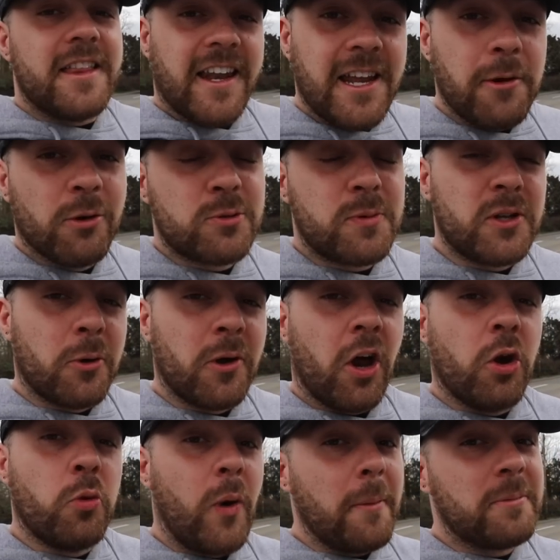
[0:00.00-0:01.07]
then he wants to be doing it
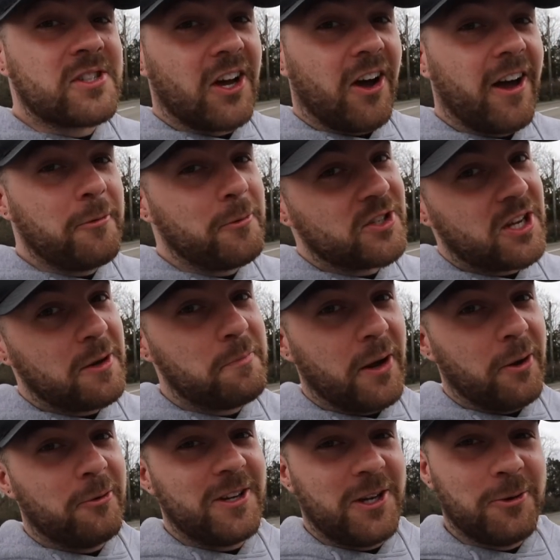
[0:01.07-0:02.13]
on a website which he
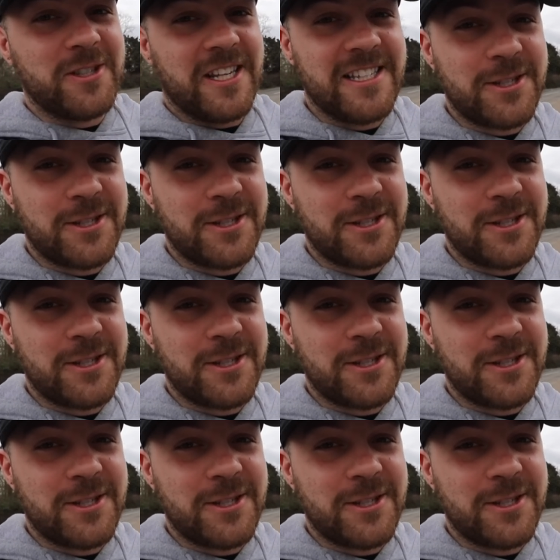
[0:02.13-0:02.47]
built using